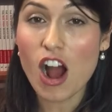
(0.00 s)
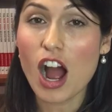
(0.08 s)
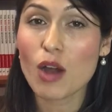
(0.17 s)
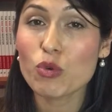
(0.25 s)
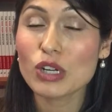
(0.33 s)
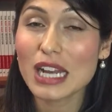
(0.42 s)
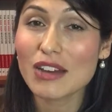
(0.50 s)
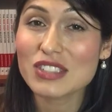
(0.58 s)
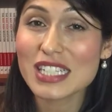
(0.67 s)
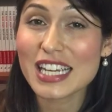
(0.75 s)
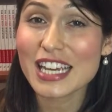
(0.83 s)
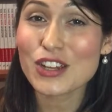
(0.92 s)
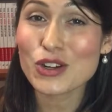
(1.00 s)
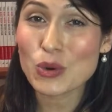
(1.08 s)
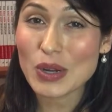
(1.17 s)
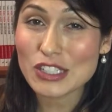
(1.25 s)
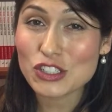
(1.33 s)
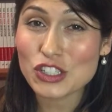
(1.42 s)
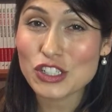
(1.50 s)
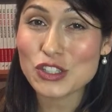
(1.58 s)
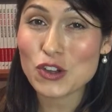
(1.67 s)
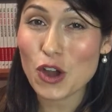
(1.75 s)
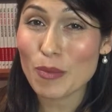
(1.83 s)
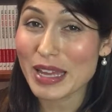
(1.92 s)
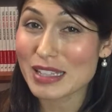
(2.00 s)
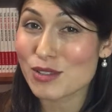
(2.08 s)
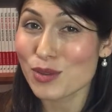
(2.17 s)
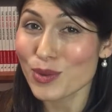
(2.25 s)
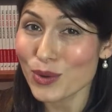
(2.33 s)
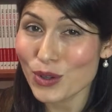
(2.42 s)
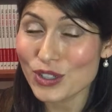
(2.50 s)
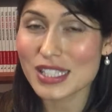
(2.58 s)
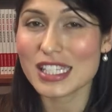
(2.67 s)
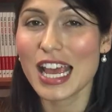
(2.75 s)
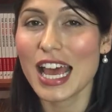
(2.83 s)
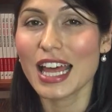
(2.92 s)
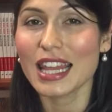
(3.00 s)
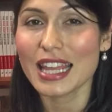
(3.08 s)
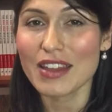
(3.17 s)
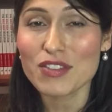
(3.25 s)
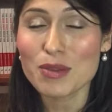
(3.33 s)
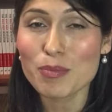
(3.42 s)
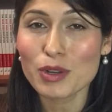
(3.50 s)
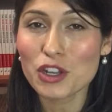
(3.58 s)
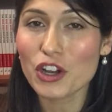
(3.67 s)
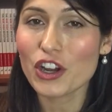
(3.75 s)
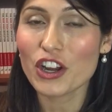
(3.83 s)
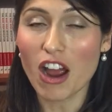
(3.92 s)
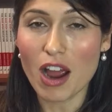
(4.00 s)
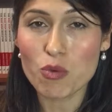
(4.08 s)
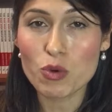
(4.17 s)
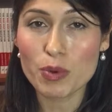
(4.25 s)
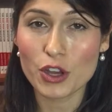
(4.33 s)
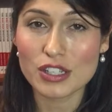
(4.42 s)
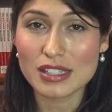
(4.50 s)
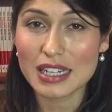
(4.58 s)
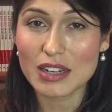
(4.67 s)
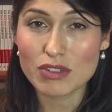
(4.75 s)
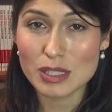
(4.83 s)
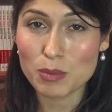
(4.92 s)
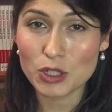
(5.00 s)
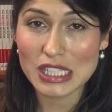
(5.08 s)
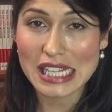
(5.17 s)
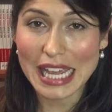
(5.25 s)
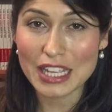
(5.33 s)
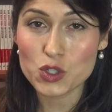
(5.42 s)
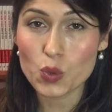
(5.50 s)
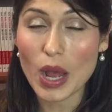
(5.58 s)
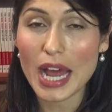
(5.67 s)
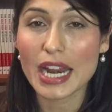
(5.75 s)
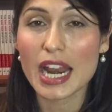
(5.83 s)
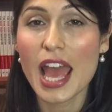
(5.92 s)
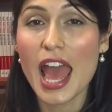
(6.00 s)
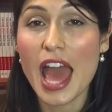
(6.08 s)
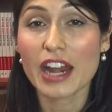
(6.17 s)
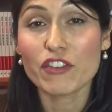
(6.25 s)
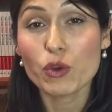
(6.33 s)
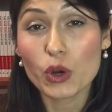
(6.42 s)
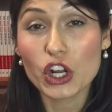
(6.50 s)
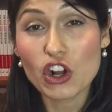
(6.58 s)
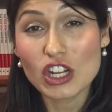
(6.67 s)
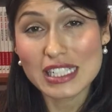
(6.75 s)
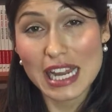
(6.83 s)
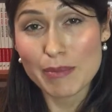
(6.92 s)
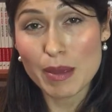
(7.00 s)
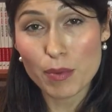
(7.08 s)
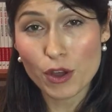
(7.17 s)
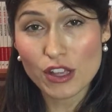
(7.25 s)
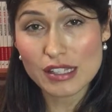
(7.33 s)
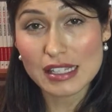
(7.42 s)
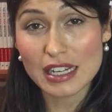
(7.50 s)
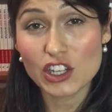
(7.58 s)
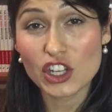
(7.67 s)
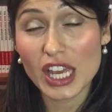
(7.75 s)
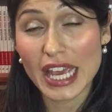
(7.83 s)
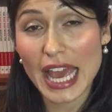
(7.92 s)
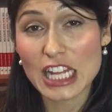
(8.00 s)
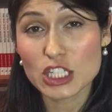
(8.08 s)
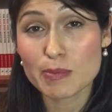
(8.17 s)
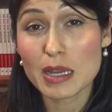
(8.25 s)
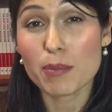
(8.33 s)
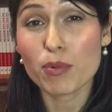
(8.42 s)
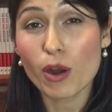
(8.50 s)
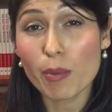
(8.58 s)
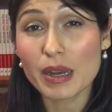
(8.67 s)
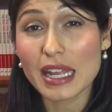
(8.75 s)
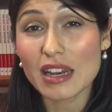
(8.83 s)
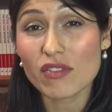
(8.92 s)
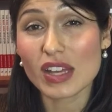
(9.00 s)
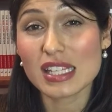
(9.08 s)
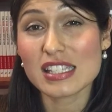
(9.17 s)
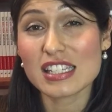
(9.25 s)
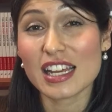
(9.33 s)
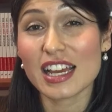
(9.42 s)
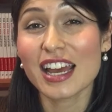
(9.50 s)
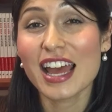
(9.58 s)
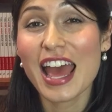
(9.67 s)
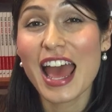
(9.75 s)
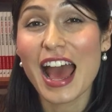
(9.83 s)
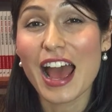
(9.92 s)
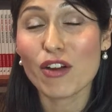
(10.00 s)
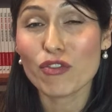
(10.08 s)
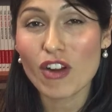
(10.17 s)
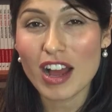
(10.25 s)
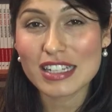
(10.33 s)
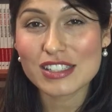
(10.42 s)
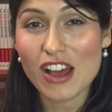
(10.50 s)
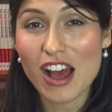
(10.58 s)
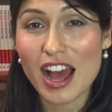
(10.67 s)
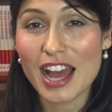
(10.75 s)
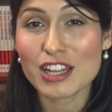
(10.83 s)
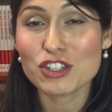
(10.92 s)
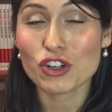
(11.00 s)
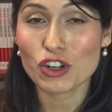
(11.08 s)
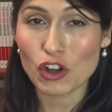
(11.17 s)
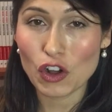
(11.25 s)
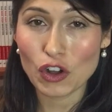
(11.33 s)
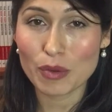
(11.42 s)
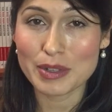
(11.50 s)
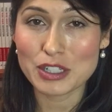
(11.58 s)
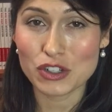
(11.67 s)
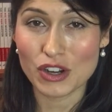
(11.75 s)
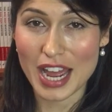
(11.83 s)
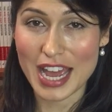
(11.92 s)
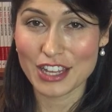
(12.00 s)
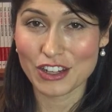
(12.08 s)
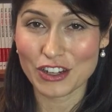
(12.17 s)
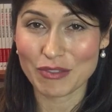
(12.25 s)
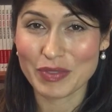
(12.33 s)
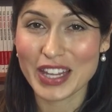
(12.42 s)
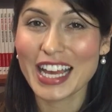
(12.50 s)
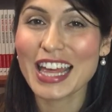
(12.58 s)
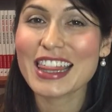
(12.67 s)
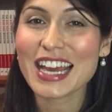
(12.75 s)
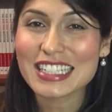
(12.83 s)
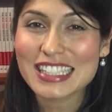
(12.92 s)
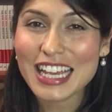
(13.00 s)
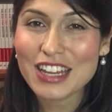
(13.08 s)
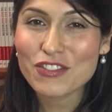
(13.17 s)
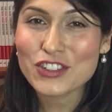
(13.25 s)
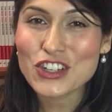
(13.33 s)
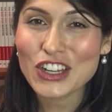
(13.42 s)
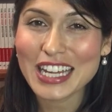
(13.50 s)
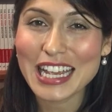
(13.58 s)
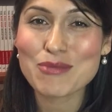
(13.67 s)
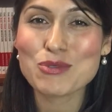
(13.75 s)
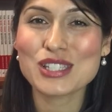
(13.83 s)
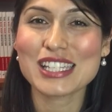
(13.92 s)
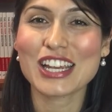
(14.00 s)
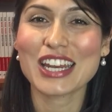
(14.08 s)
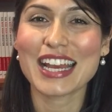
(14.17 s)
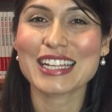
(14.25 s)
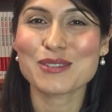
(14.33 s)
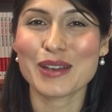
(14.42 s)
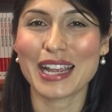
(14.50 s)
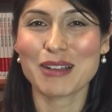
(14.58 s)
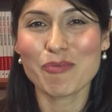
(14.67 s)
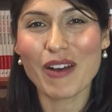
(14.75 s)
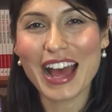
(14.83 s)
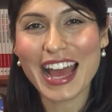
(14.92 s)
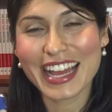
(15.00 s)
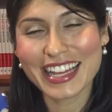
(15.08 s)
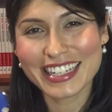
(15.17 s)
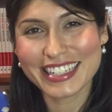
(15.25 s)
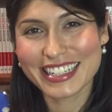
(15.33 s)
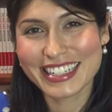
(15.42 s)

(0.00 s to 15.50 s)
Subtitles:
I would love to hear your questions, comments, thoughts. Leave them below. I will personally respond to each one. And if you want to contact me personally, you can catch me at propertyinvestor@risehigh.com.au. Thanks again for tuning in. We'll see you next week. Bye.